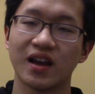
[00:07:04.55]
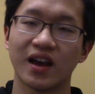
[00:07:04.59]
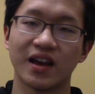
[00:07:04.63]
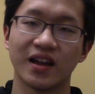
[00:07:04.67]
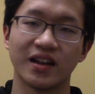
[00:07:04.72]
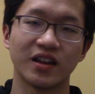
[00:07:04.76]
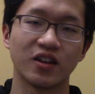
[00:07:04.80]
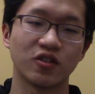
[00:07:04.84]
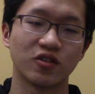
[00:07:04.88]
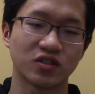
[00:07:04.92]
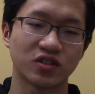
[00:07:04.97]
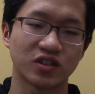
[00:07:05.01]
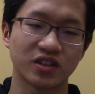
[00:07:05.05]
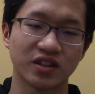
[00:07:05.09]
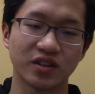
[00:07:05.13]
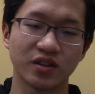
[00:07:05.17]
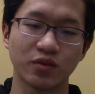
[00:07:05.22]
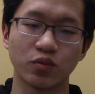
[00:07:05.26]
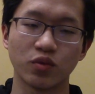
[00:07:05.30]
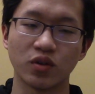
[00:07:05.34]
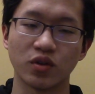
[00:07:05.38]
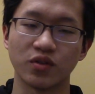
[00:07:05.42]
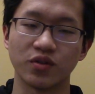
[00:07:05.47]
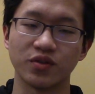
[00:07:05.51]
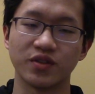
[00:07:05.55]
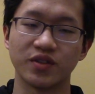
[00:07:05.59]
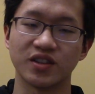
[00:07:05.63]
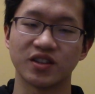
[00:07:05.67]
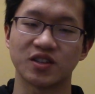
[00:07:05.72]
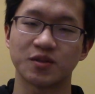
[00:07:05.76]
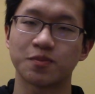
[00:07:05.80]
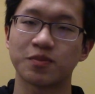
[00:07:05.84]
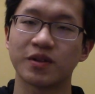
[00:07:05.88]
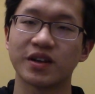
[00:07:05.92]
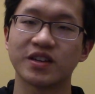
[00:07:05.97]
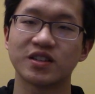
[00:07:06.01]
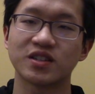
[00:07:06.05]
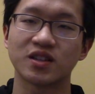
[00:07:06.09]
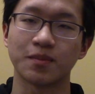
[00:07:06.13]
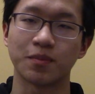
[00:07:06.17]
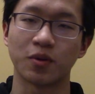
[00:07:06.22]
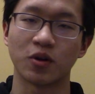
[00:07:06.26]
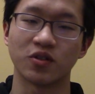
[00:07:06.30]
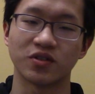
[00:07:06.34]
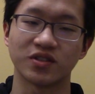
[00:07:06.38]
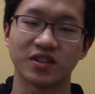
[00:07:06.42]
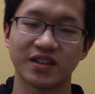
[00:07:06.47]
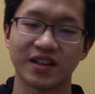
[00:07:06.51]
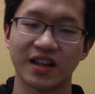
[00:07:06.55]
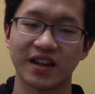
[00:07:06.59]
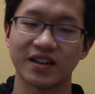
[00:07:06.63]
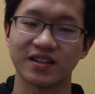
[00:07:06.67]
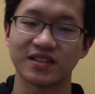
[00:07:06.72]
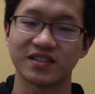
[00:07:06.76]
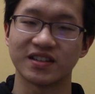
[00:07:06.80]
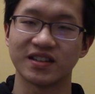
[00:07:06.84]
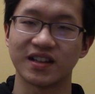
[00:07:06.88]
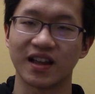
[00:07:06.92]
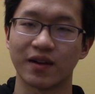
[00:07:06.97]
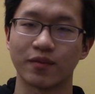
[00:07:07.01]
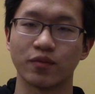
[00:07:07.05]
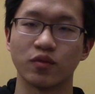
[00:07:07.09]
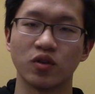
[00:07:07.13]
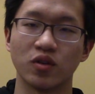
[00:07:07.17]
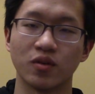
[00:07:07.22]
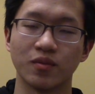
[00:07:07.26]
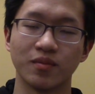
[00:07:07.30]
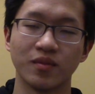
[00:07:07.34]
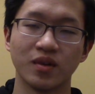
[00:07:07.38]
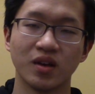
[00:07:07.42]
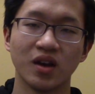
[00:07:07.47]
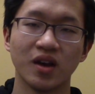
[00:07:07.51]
and he or she will displace the person that is in that room,